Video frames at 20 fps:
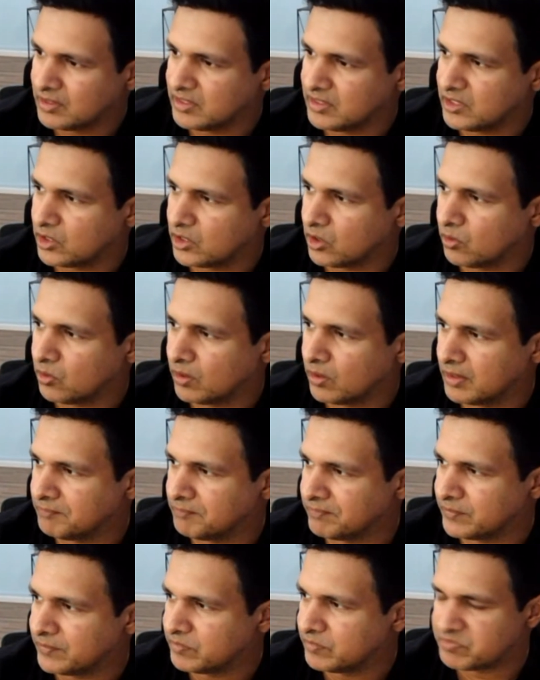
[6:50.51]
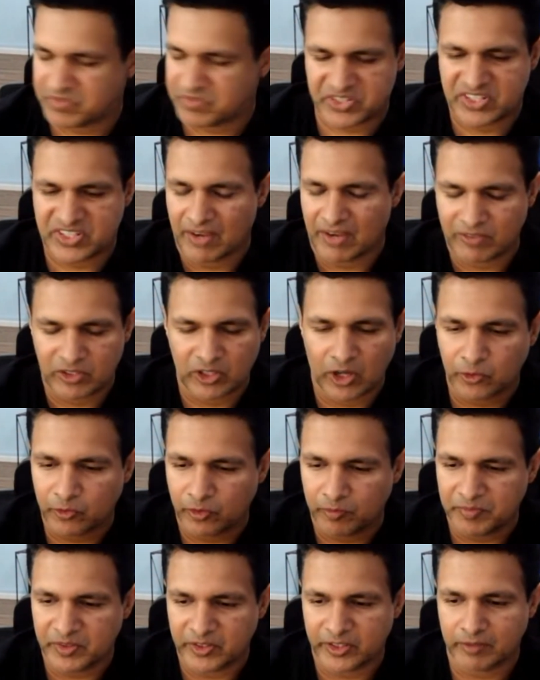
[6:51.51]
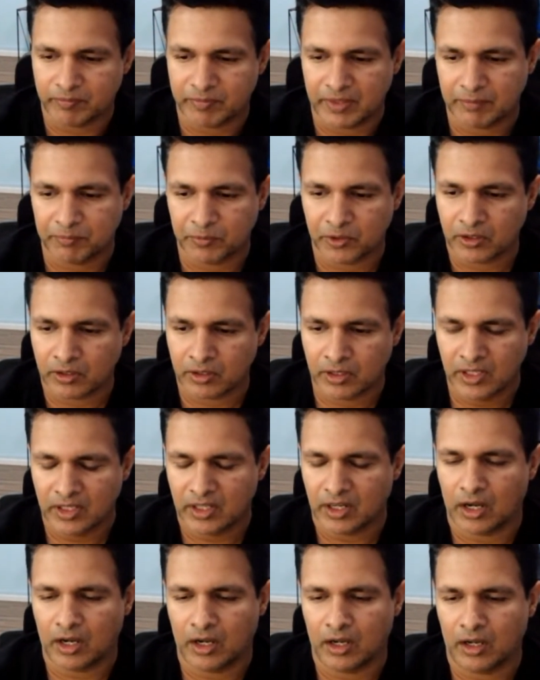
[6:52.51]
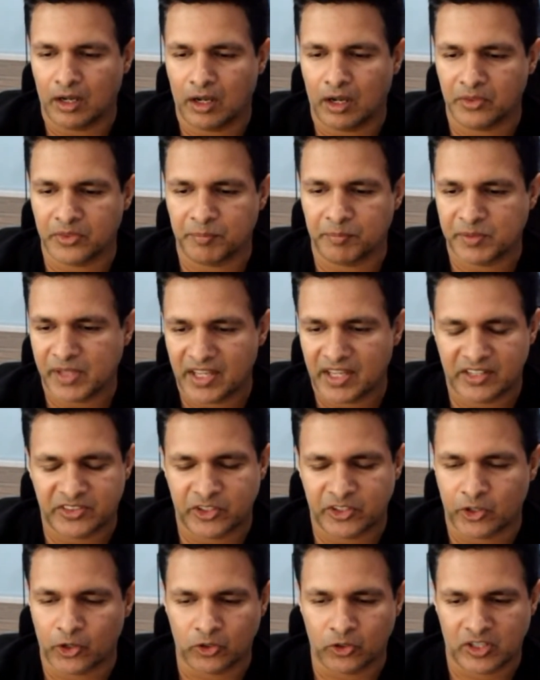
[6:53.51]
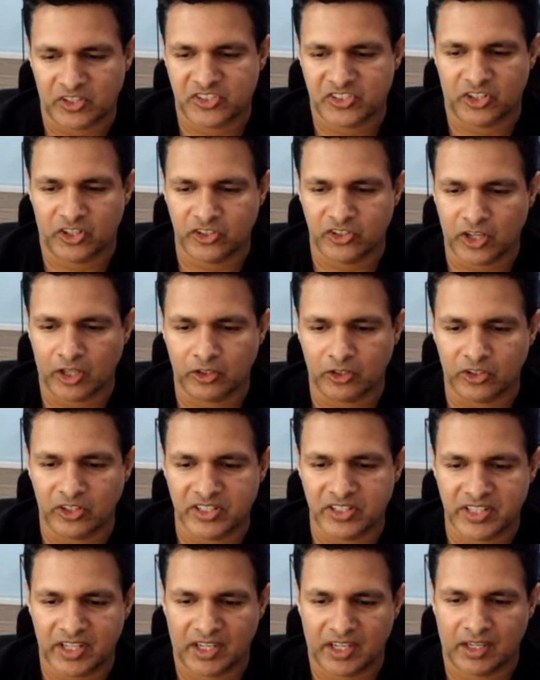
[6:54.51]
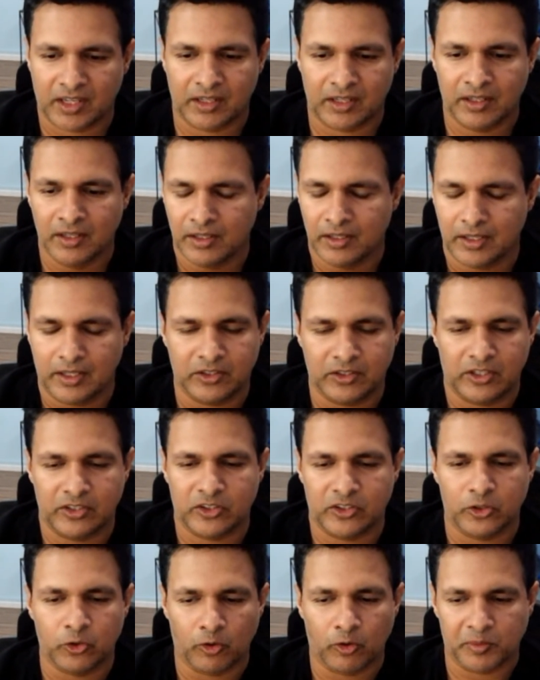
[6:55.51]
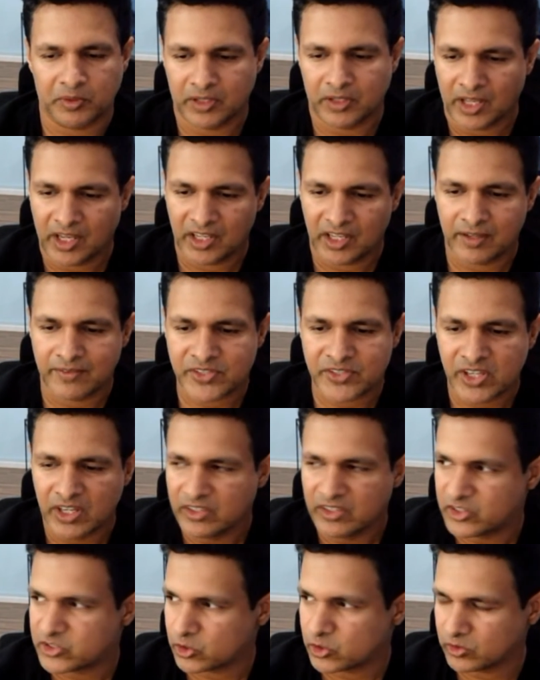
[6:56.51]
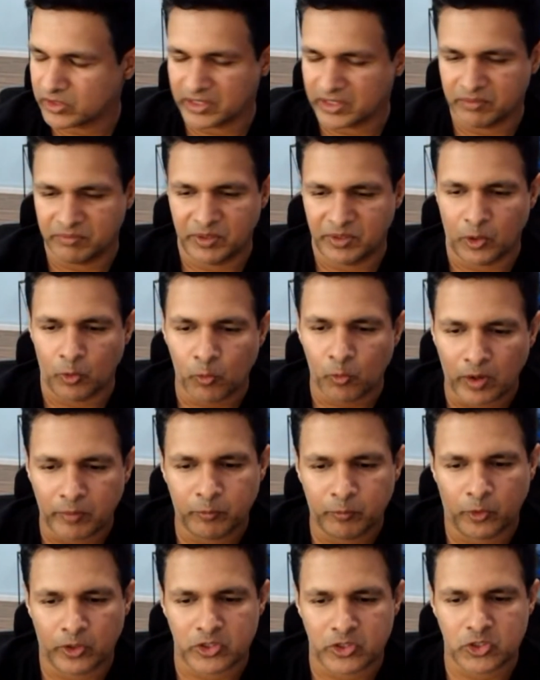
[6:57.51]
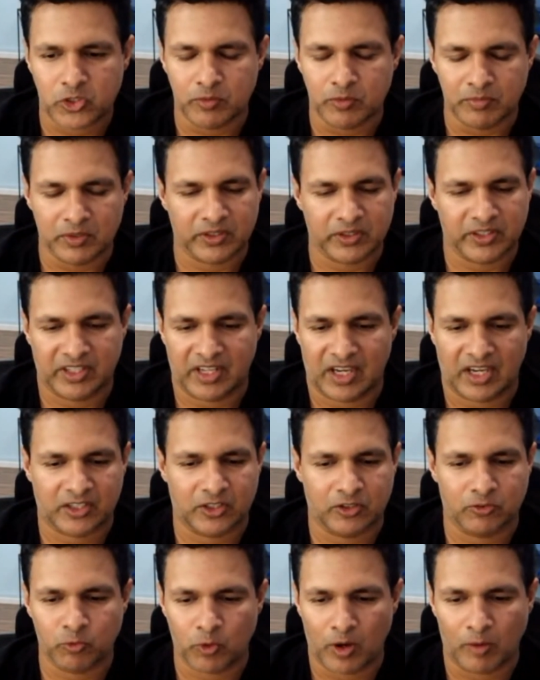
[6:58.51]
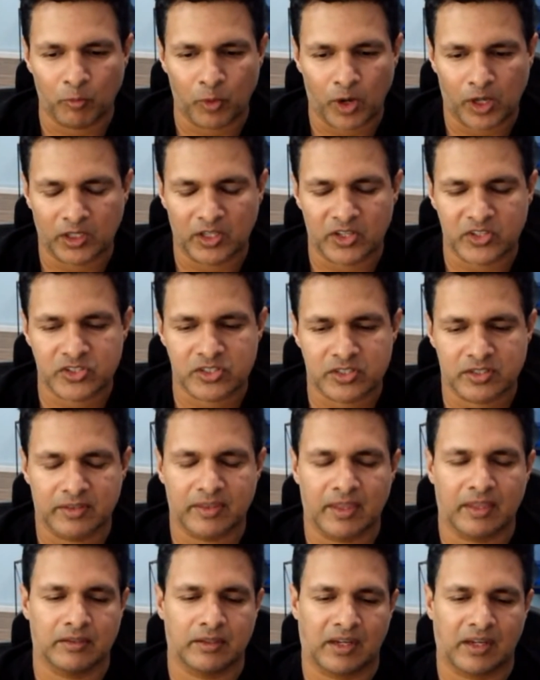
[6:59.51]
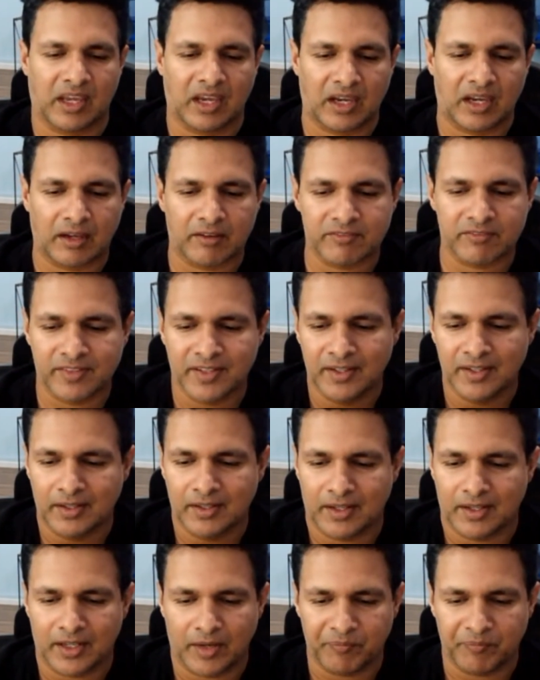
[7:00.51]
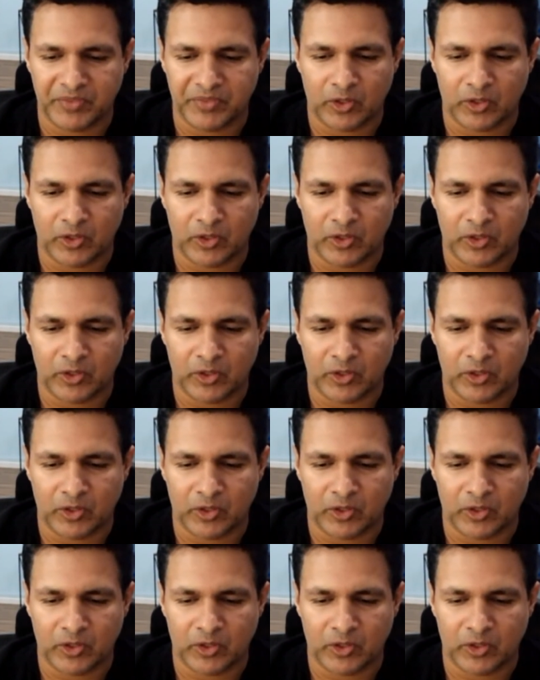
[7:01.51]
you know, 700 million people uh, on the planet that earn less than a dollar a day in, in their normal lives. There's only, you know, 1.2 million active web wallets that, that have, um,